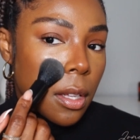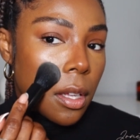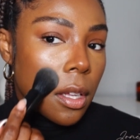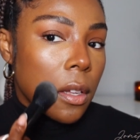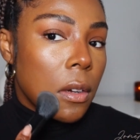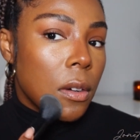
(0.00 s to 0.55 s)

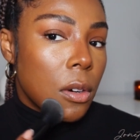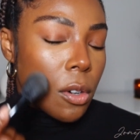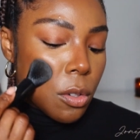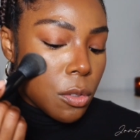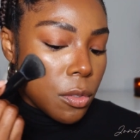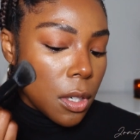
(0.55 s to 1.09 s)
and go
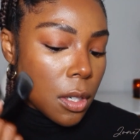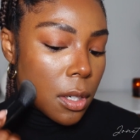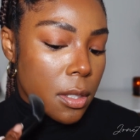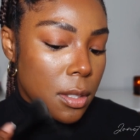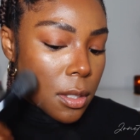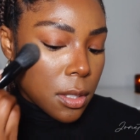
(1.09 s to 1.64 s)
over and
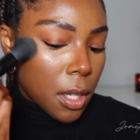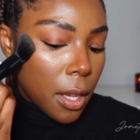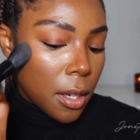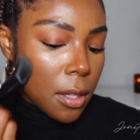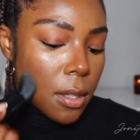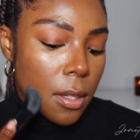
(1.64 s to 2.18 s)
set
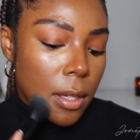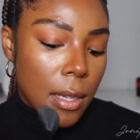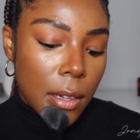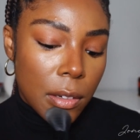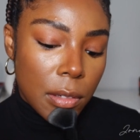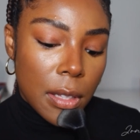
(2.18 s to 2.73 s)

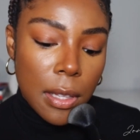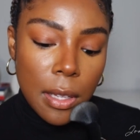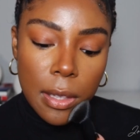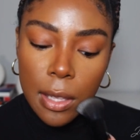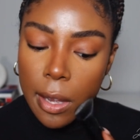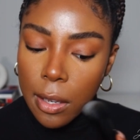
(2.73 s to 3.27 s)

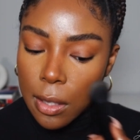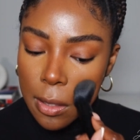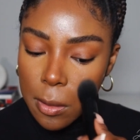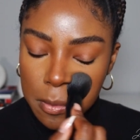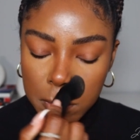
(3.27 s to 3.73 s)
everything lightly.